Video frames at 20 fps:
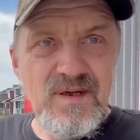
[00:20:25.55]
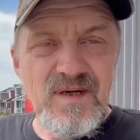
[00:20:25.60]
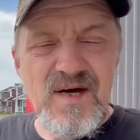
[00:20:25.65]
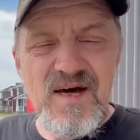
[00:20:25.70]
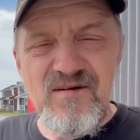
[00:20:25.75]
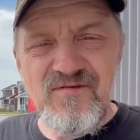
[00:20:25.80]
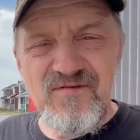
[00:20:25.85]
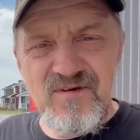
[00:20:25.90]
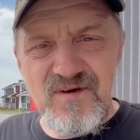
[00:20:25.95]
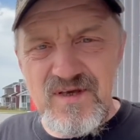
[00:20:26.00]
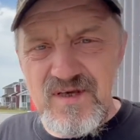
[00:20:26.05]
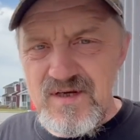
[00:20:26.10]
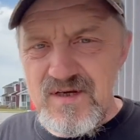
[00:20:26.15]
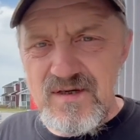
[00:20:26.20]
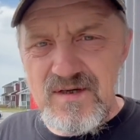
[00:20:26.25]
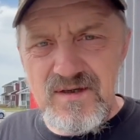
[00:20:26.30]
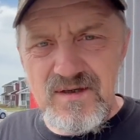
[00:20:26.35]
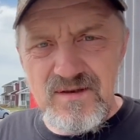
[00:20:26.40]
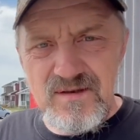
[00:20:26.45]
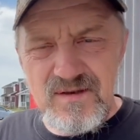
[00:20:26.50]
half a
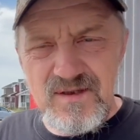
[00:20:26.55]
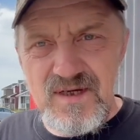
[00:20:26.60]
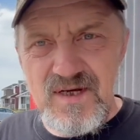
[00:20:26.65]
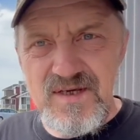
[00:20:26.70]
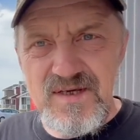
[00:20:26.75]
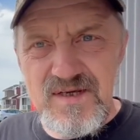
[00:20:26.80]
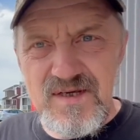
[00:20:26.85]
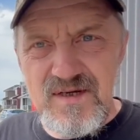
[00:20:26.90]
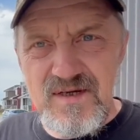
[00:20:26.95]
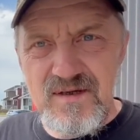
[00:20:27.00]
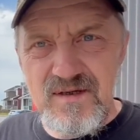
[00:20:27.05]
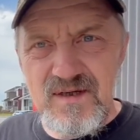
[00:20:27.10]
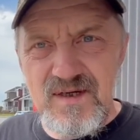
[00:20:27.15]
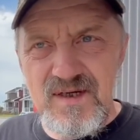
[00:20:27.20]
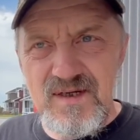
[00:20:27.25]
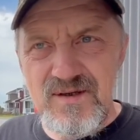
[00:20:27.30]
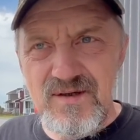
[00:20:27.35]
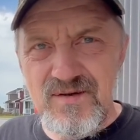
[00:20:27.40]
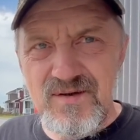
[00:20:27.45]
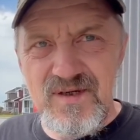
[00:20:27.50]
year a year
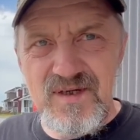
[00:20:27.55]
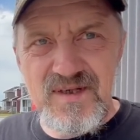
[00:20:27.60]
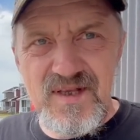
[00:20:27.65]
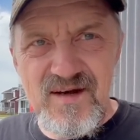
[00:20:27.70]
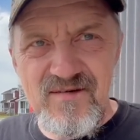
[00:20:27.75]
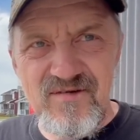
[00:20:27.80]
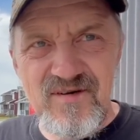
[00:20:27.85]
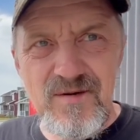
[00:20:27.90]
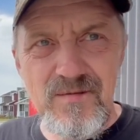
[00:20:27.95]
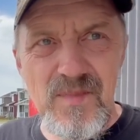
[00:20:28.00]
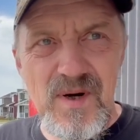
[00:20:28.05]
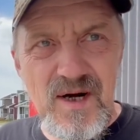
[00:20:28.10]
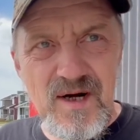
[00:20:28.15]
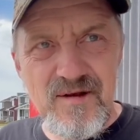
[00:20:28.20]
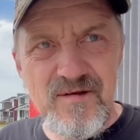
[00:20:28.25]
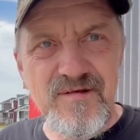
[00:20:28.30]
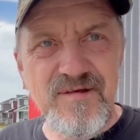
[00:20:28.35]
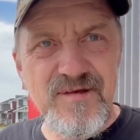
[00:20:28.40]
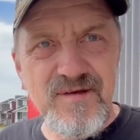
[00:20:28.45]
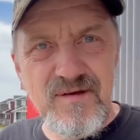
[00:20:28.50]
and, uh, and every
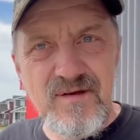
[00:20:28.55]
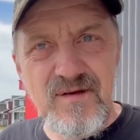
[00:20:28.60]
month